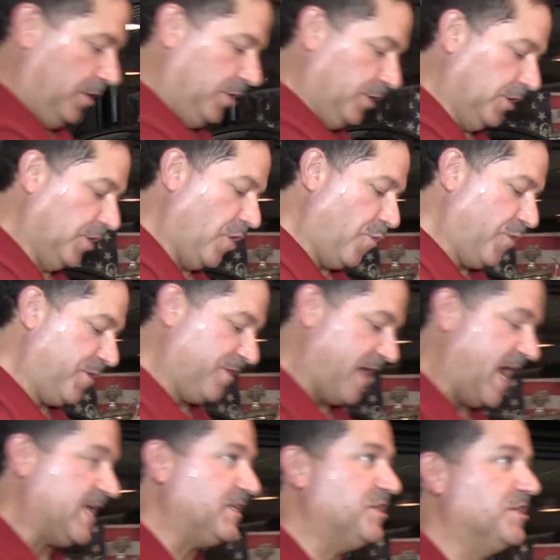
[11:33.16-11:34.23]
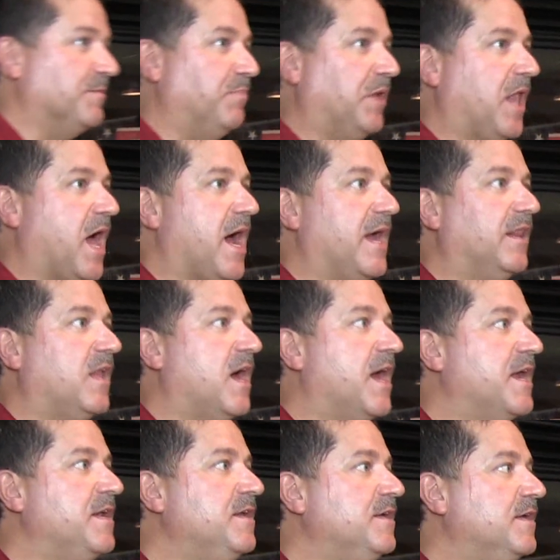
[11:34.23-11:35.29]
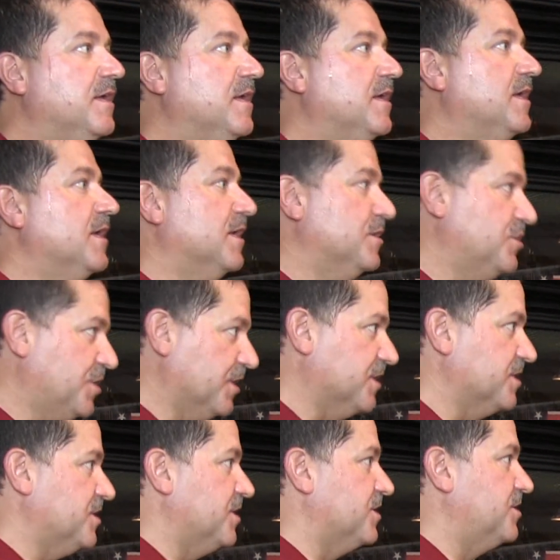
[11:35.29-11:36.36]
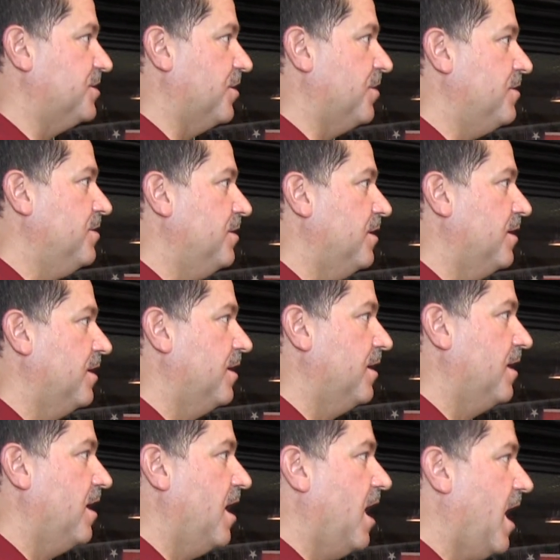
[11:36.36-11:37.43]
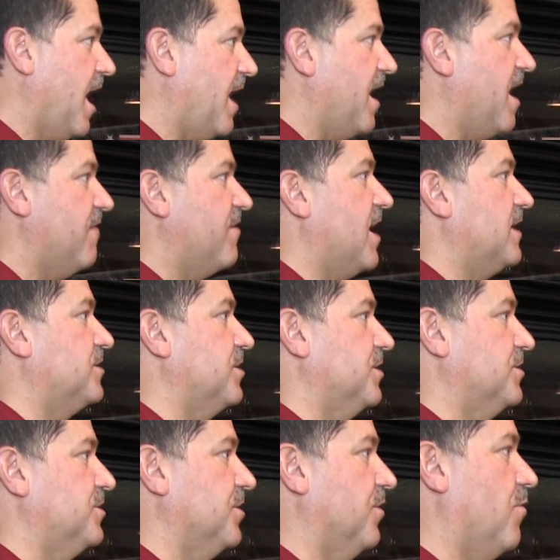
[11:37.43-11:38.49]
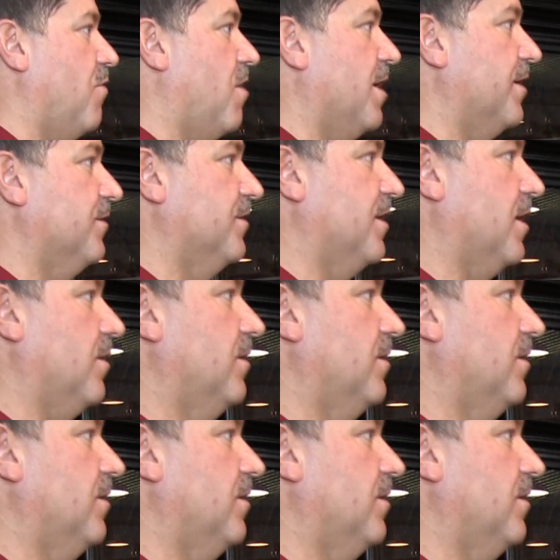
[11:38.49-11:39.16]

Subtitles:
lower that supply line into the cistern, and have access to the water there.